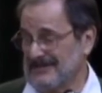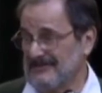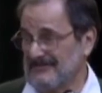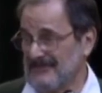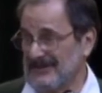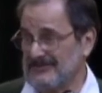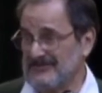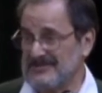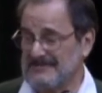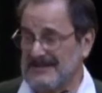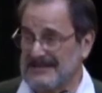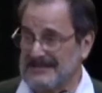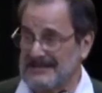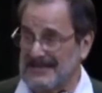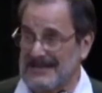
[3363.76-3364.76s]
in
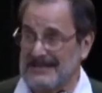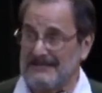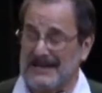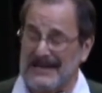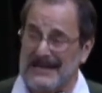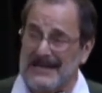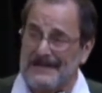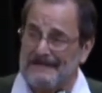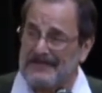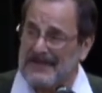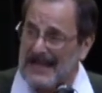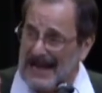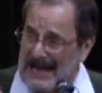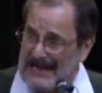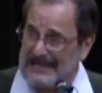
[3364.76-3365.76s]
retrospect, delighted by it.
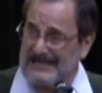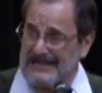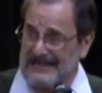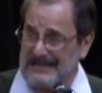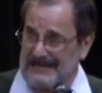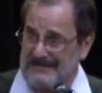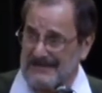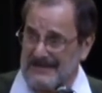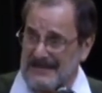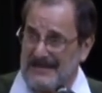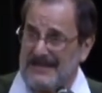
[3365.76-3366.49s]
I think